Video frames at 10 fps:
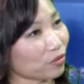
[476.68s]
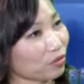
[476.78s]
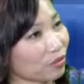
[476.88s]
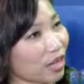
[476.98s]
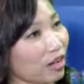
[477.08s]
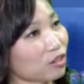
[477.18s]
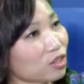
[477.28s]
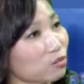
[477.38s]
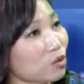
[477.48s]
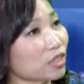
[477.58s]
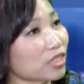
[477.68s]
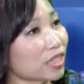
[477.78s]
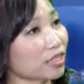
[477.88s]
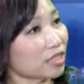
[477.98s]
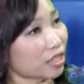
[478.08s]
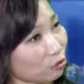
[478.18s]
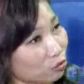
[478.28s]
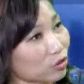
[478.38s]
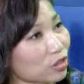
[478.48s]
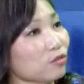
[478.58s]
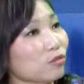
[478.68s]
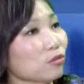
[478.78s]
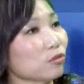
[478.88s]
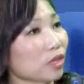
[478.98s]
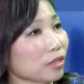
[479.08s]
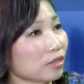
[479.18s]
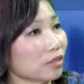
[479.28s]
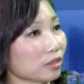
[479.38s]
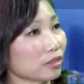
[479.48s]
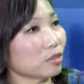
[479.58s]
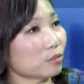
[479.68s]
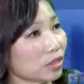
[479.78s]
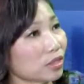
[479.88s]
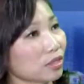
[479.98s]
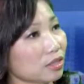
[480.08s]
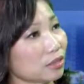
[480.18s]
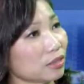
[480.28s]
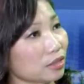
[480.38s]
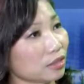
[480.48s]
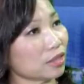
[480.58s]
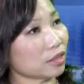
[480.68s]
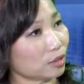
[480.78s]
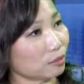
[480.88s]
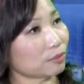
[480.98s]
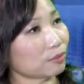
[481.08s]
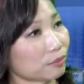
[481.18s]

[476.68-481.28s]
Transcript: there are smaller tenants that also gives you us the stability in, in income.